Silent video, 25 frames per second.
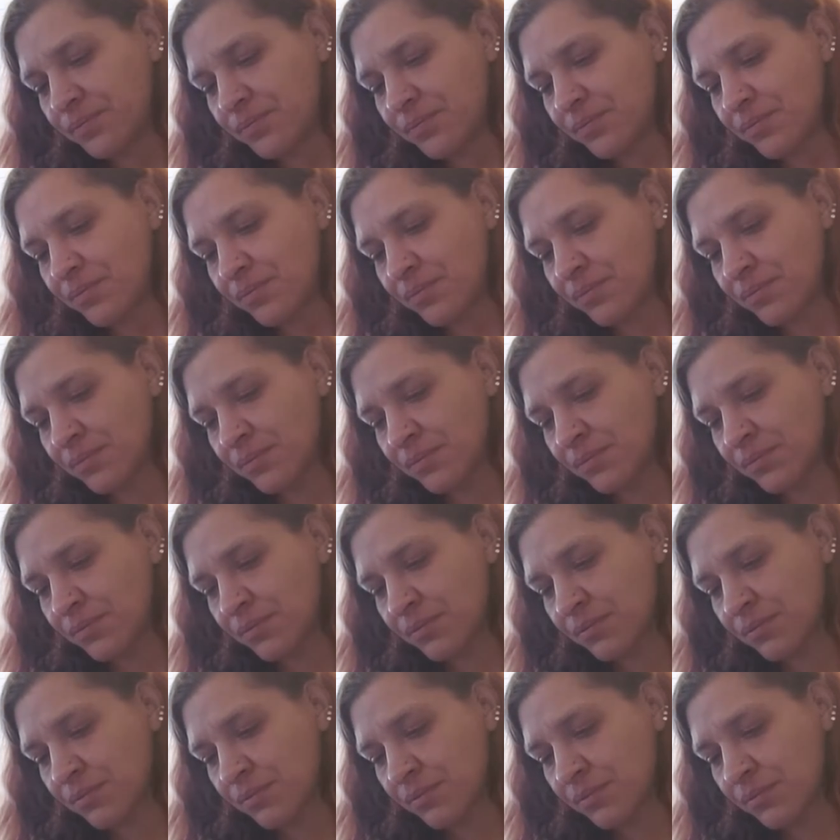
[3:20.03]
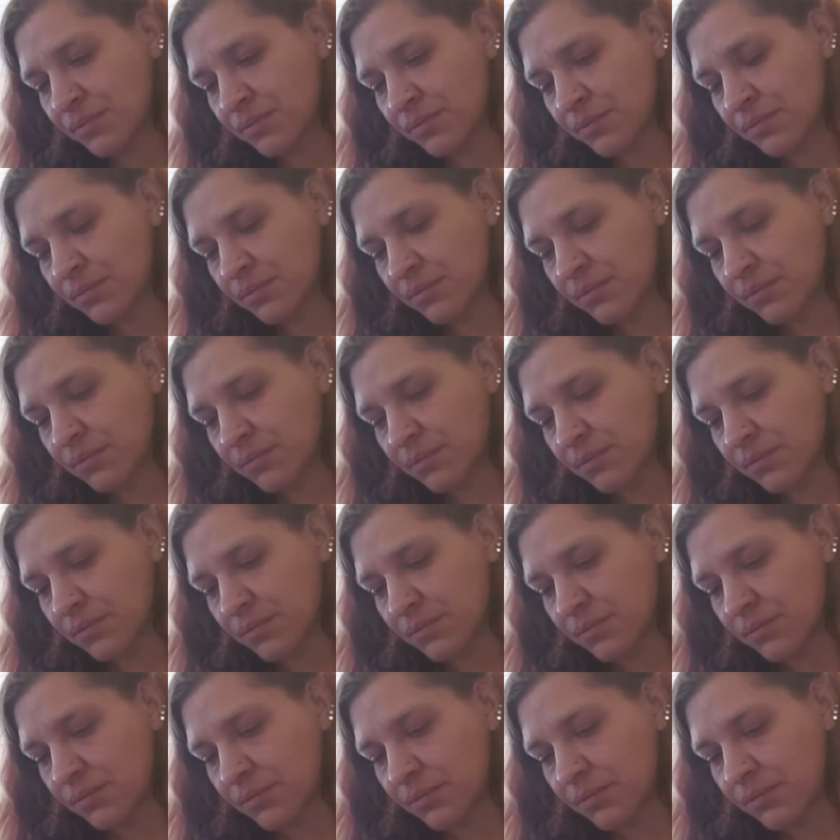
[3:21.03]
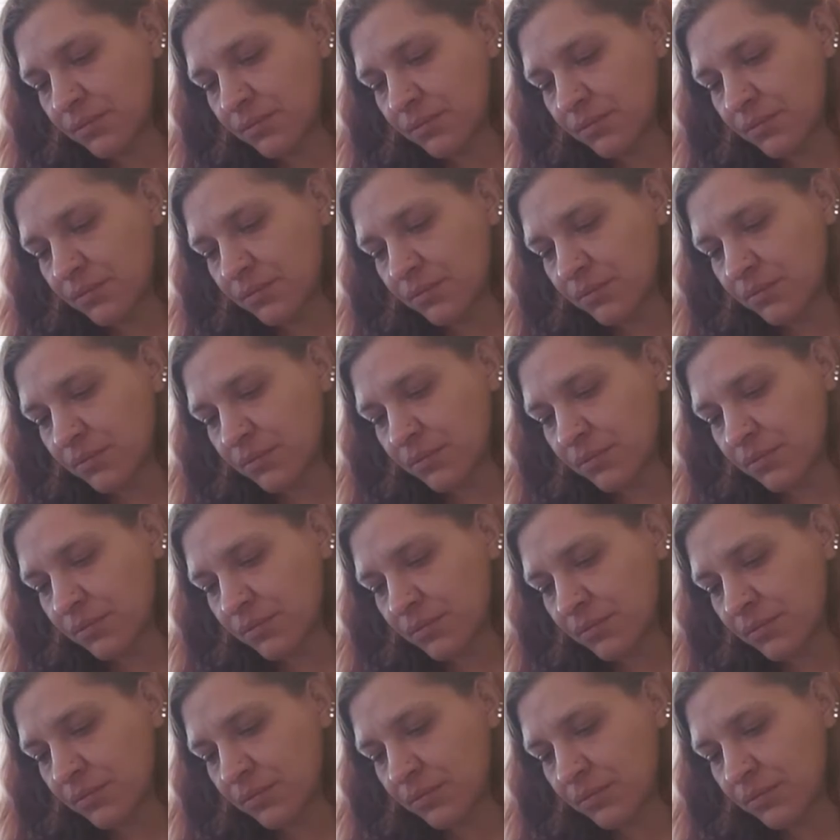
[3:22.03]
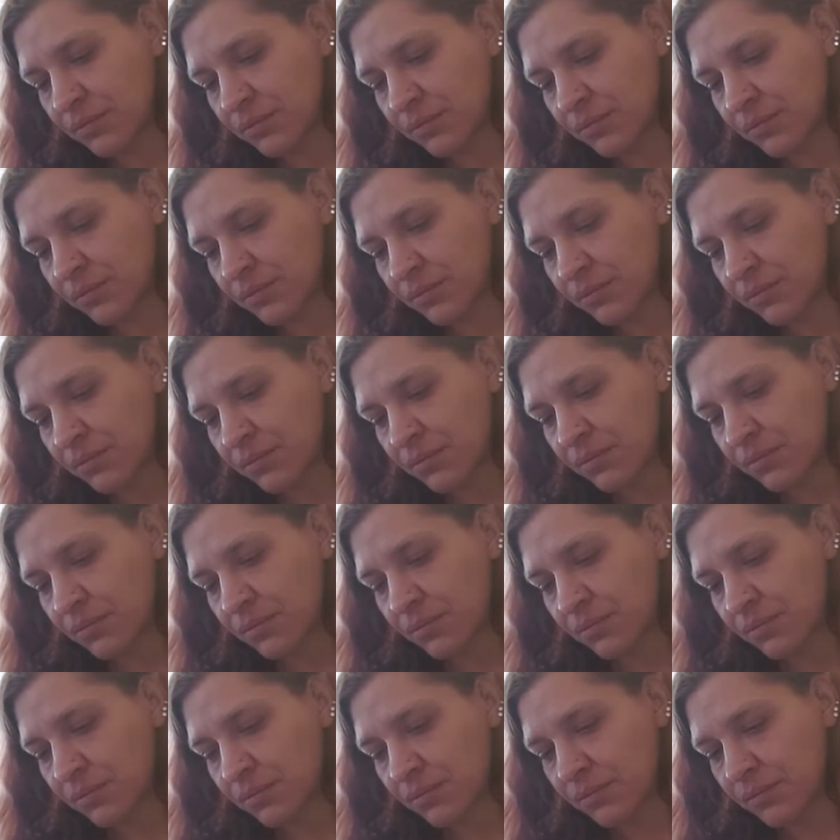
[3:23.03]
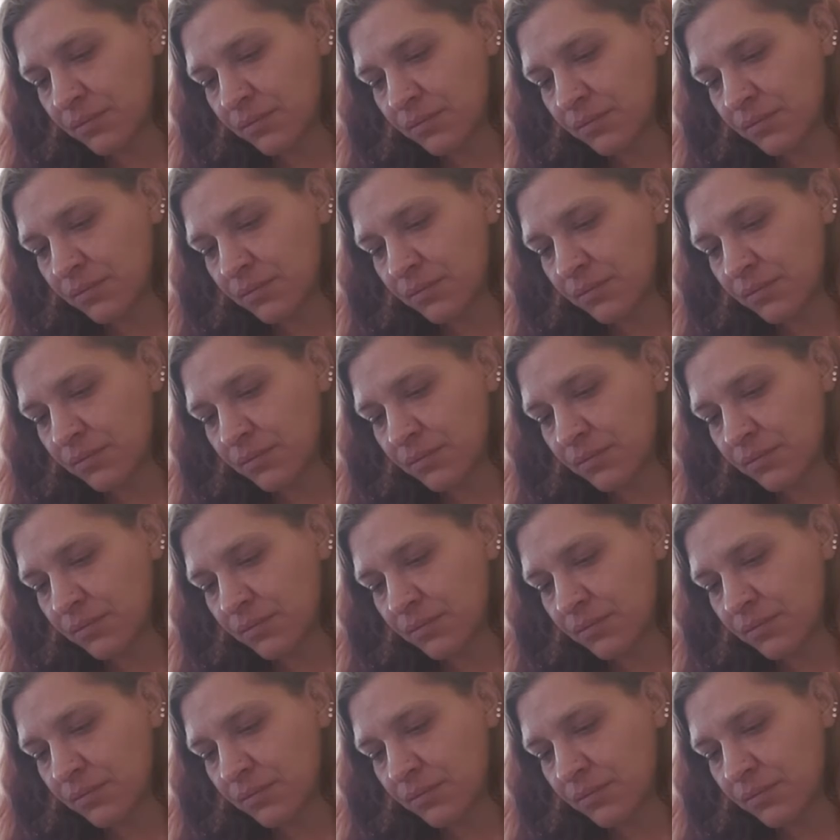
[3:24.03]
[no speech]